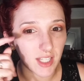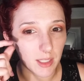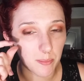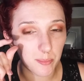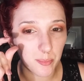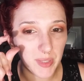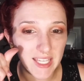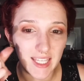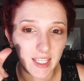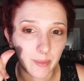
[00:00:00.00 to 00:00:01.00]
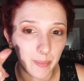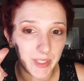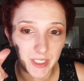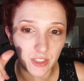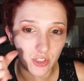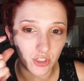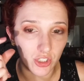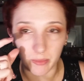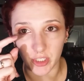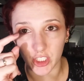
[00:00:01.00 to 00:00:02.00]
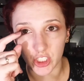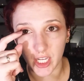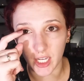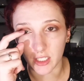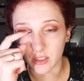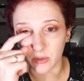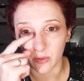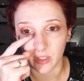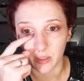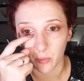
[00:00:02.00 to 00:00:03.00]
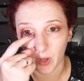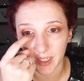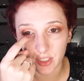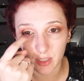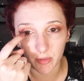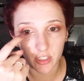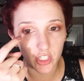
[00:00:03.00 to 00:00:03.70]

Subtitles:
like pinky peach shimmery shade to the white shimmery